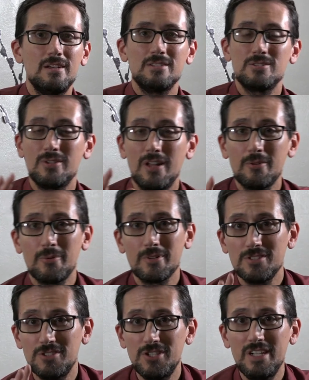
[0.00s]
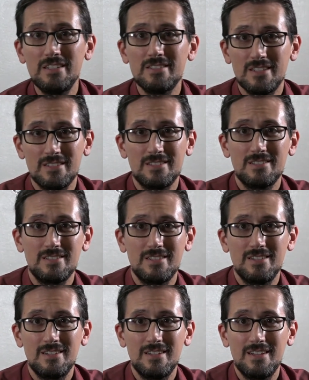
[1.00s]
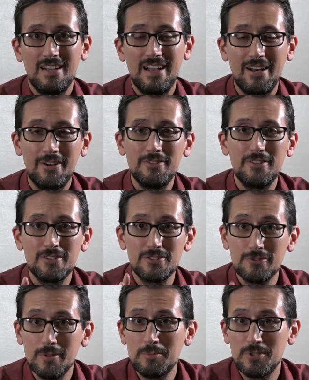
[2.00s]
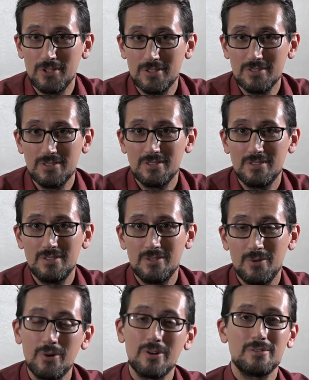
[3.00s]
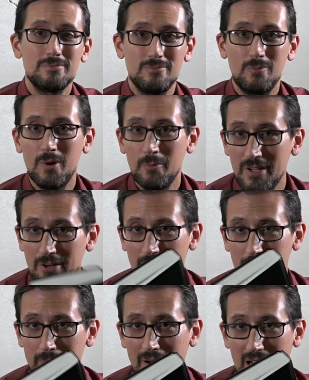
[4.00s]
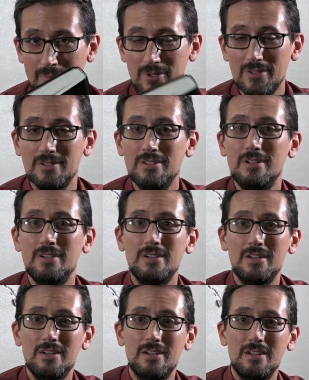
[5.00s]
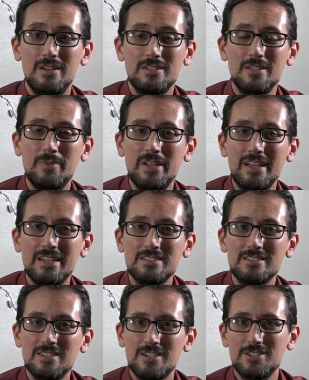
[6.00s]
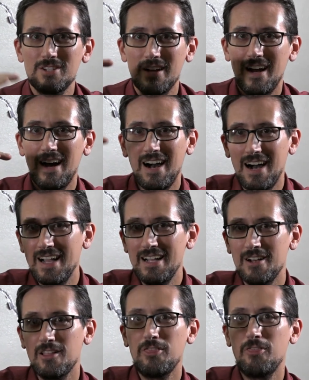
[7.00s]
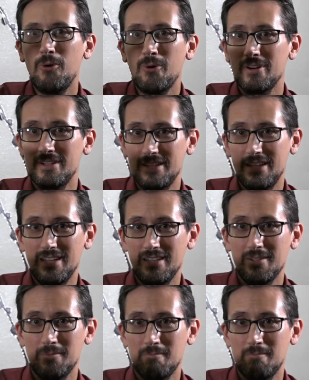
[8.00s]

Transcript: So in other words, Jesus held the scriptures, or what we call the Bible, to be in such high authority